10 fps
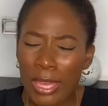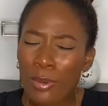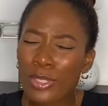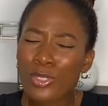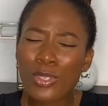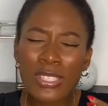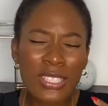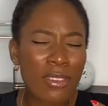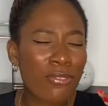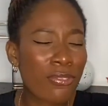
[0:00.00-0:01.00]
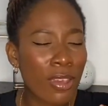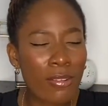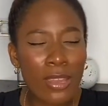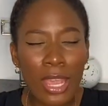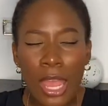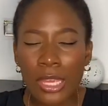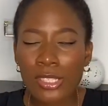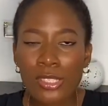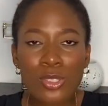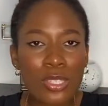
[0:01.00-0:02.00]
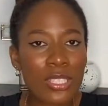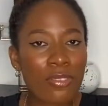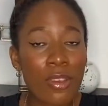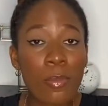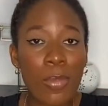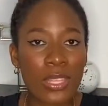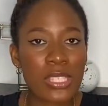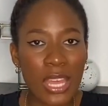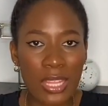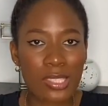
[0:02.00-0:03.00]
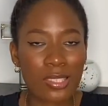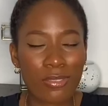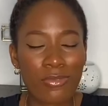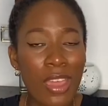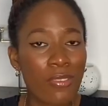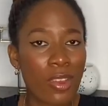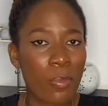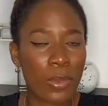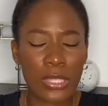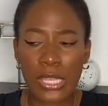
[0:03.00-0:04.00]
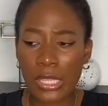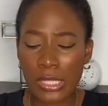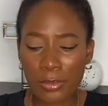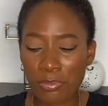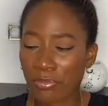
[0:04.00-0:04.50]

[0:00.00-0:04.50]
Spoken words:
It was just a very, she's just a very petty auntie. Very, very petty auntie.